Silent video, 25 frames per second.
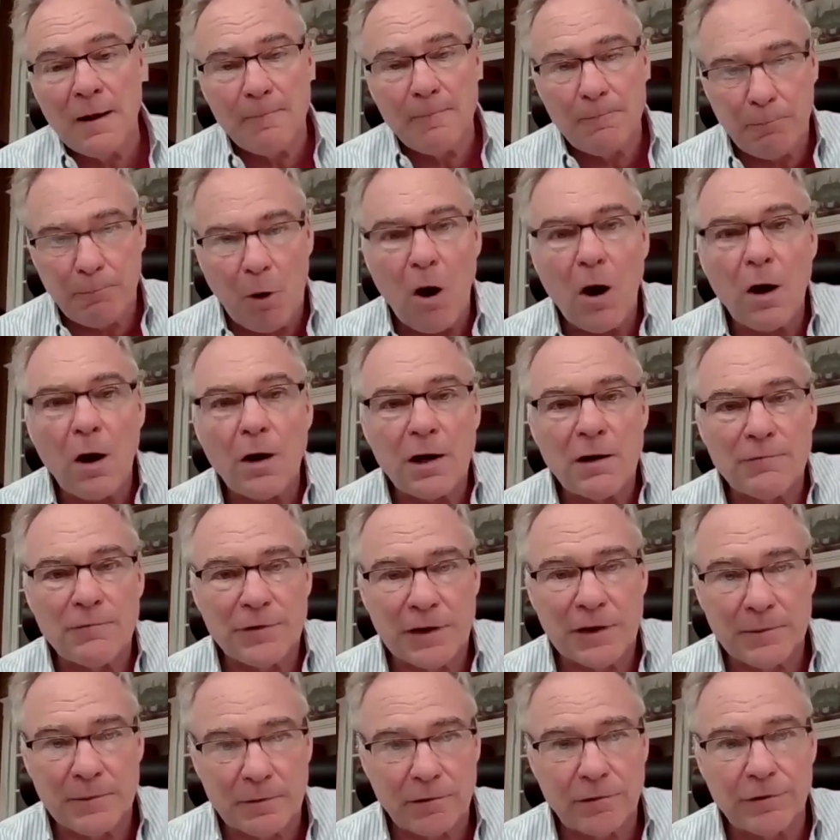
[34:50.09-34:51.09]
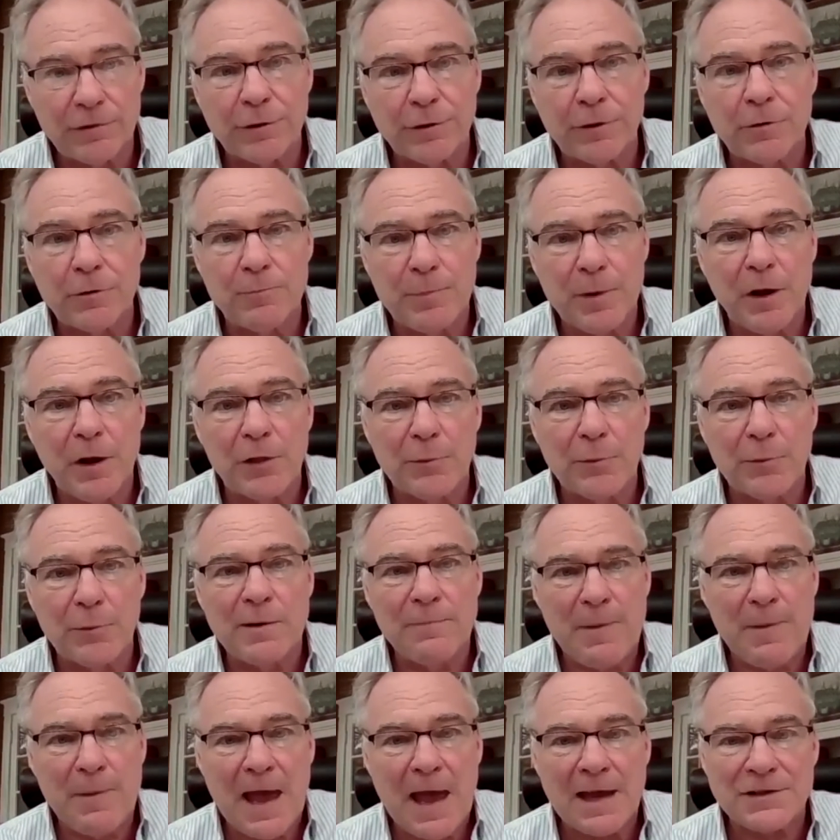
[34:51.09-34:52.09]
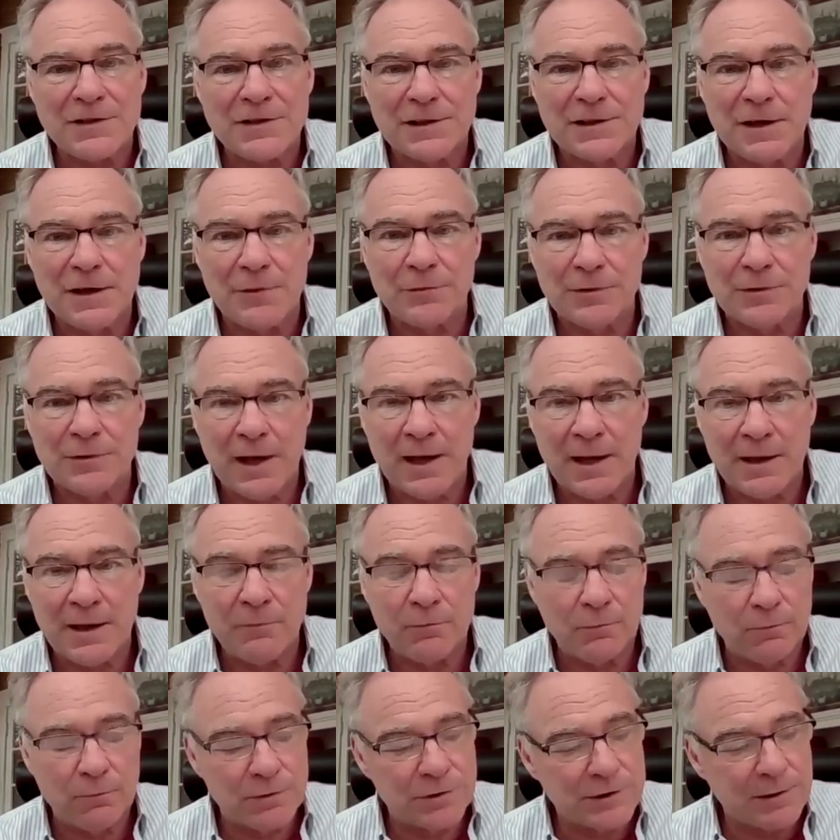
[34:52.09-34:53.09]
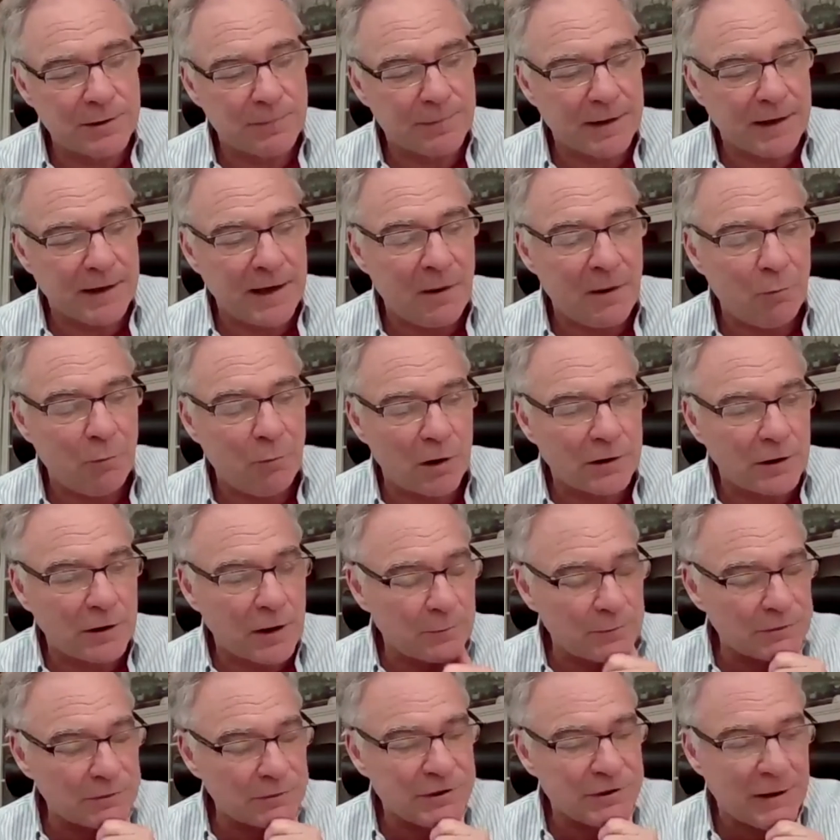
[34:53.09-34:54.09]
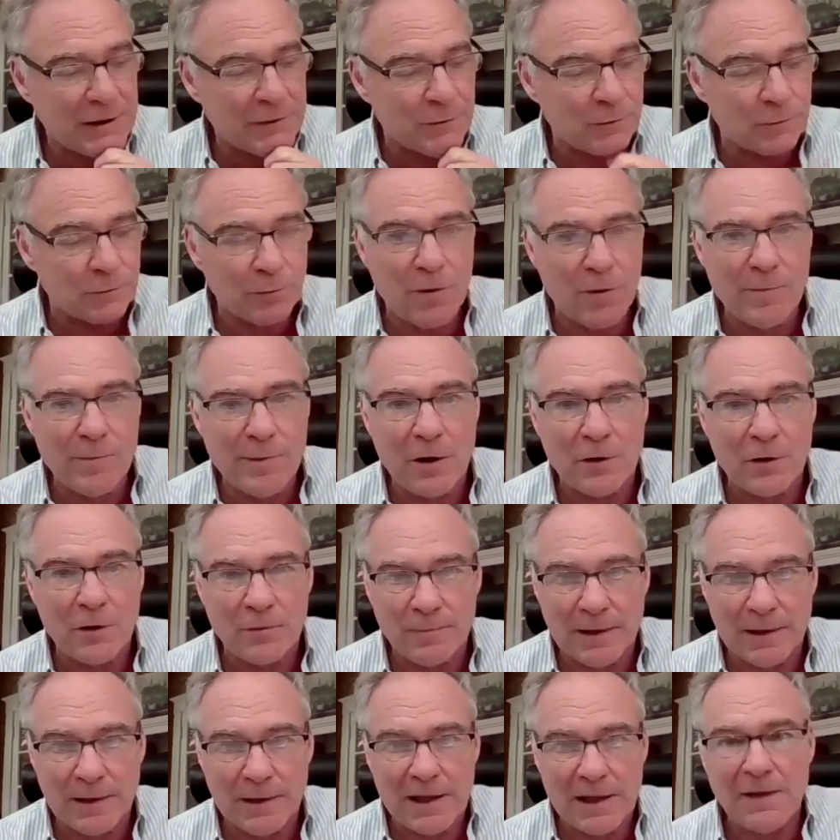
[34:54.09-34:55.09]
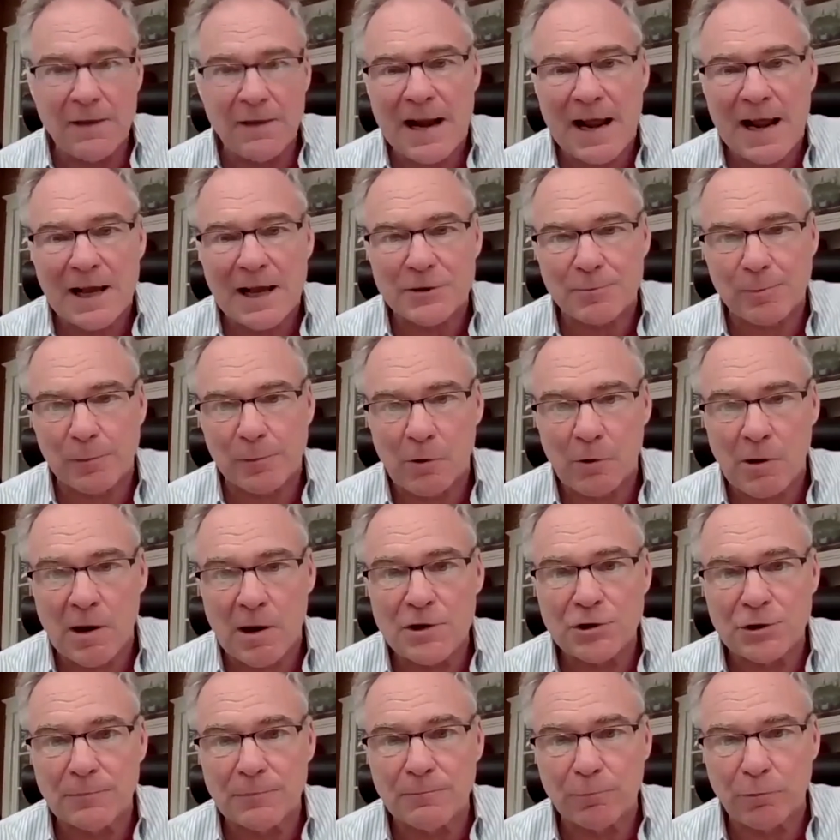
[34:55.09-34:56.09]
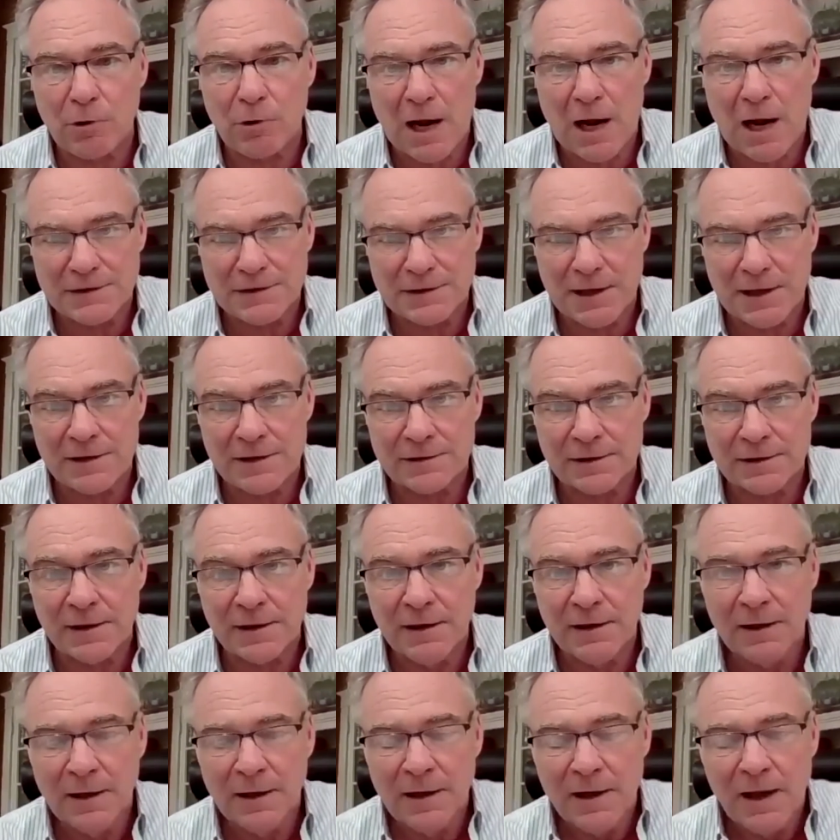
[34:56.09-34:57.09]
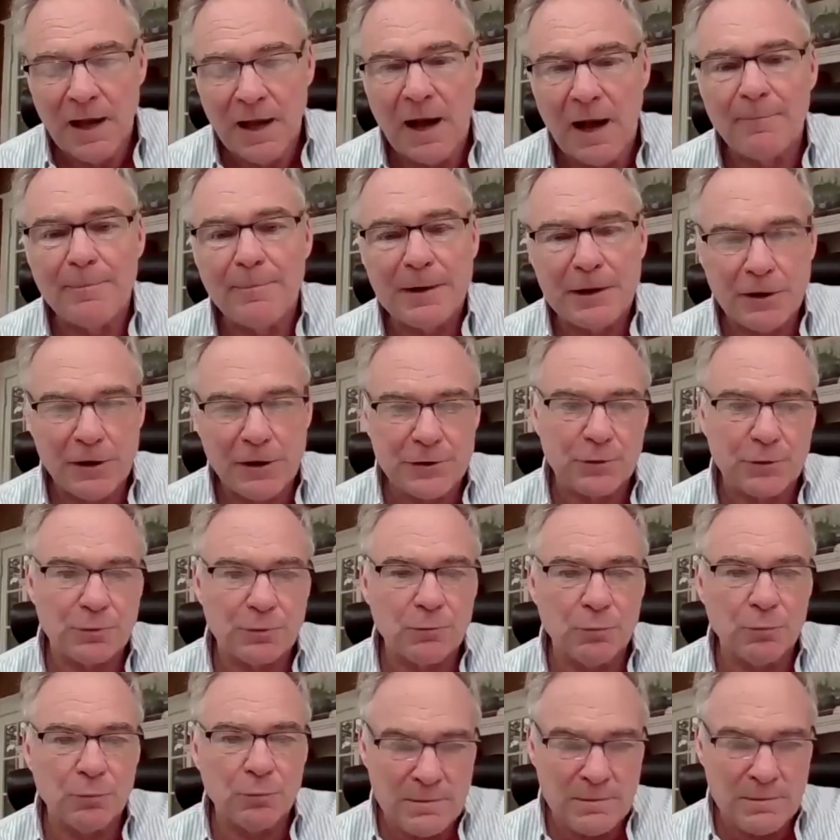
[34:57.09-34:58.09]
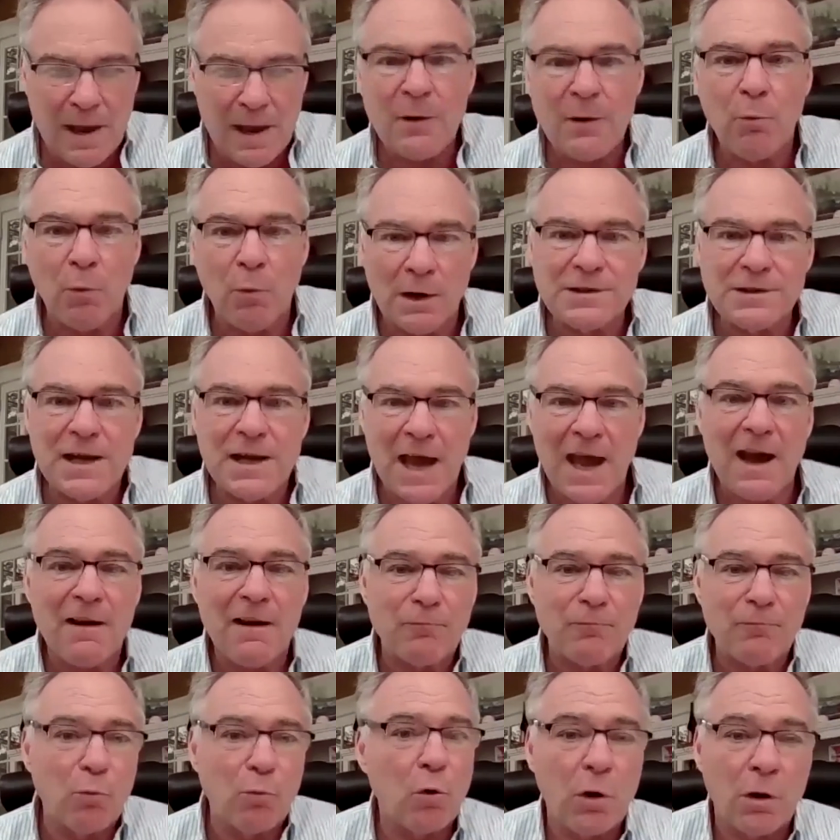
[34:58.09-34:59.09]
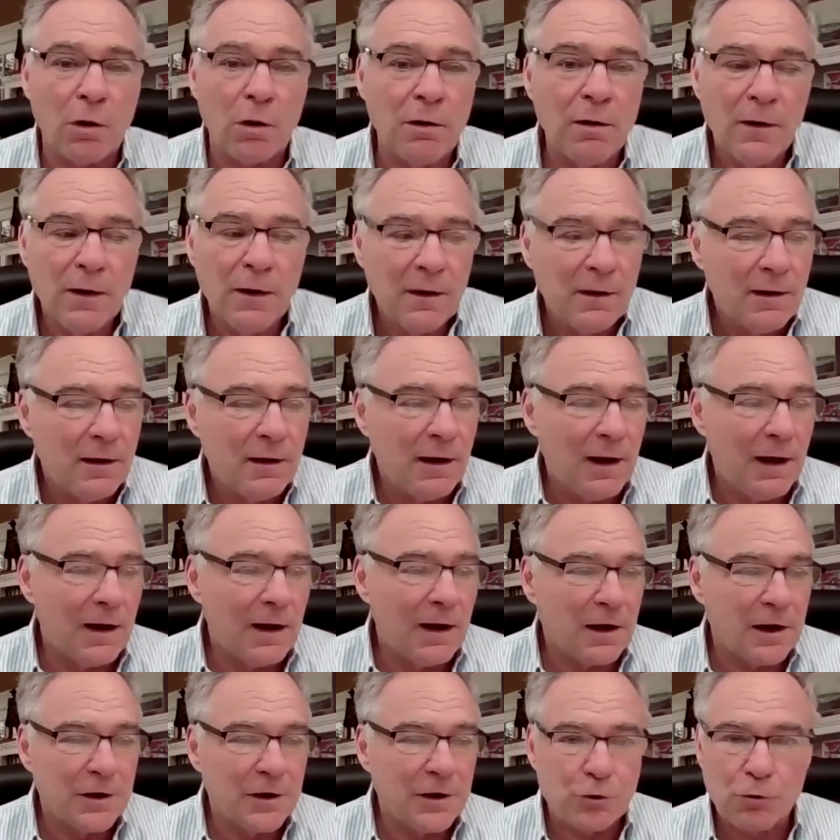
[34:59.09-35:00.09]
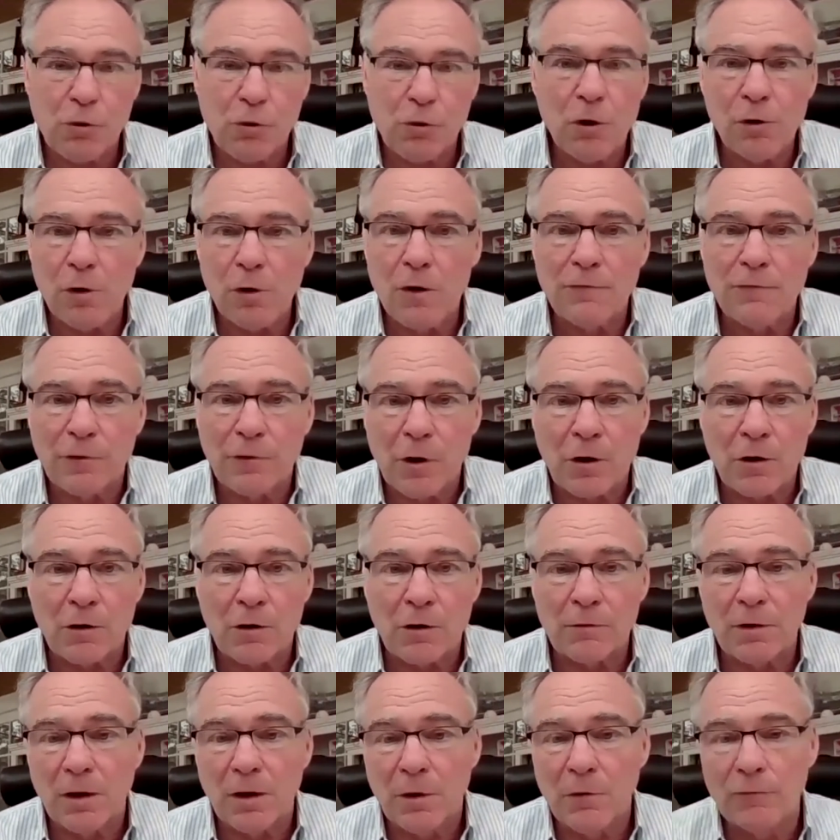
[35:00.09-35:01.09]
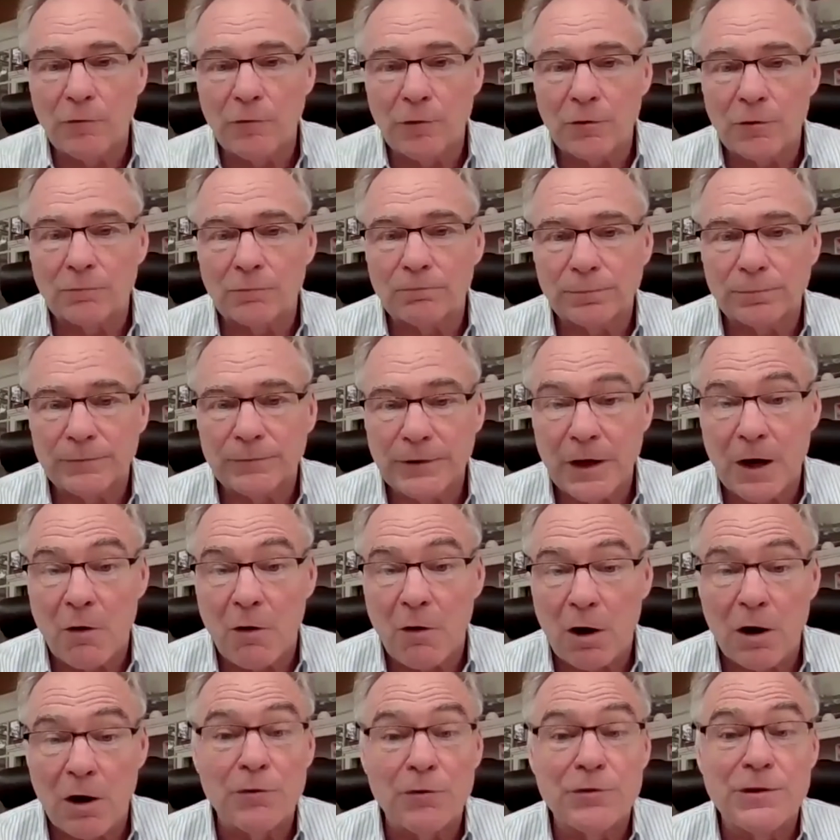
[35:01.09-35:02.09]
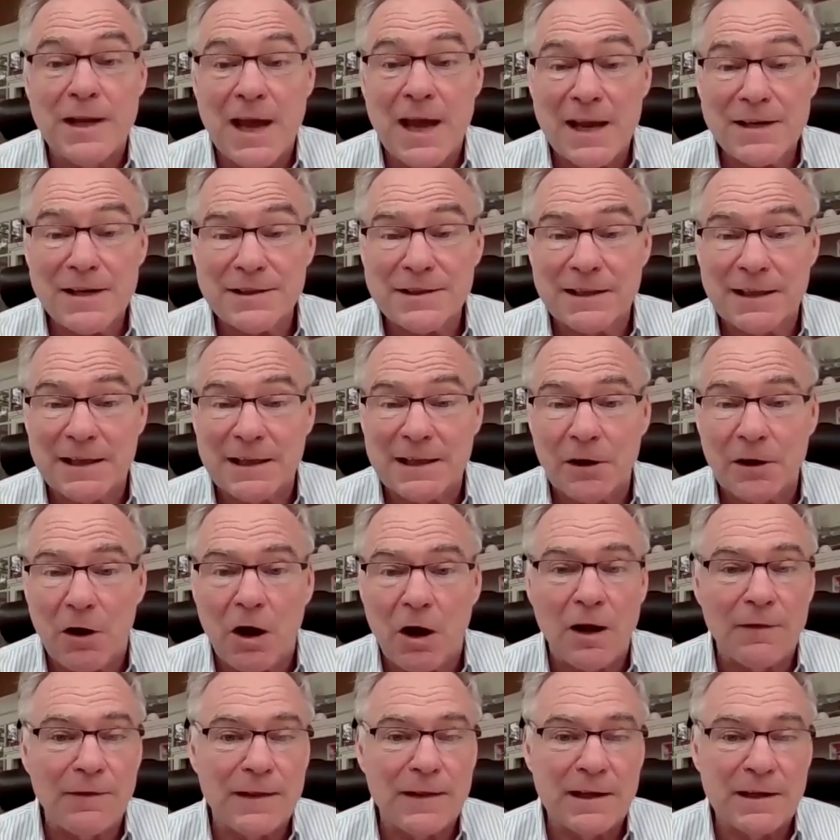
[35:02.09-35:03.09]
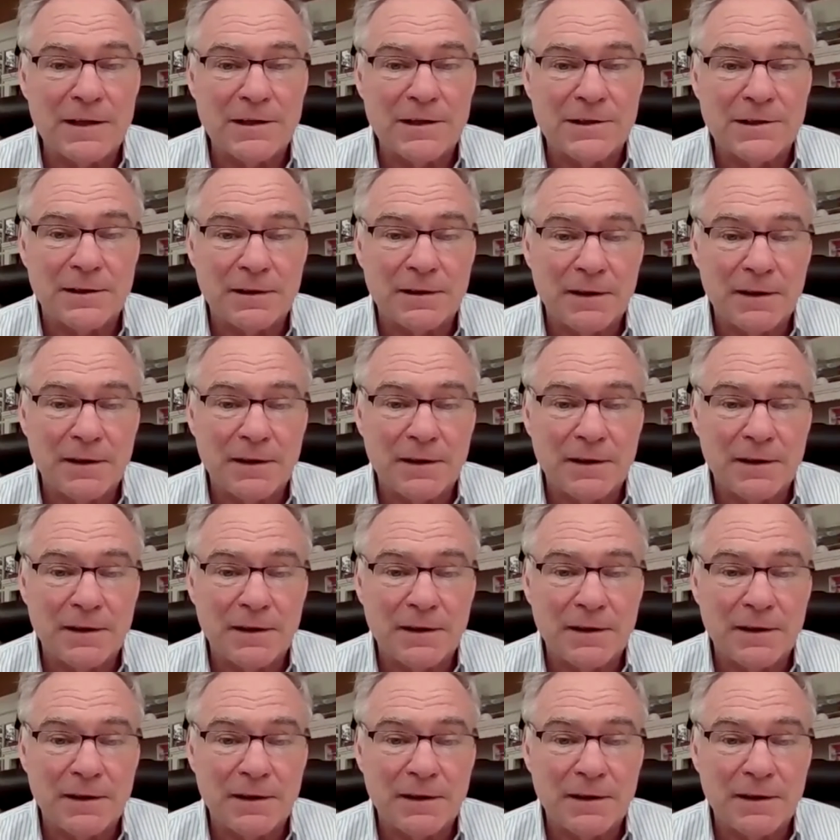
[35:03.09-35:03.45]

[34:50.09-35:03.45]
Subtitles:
Part of the third bill that we passed the other day was something I worked on with Senator Rubio to begin that exploration process, because we may want to have more control over our own destiny on these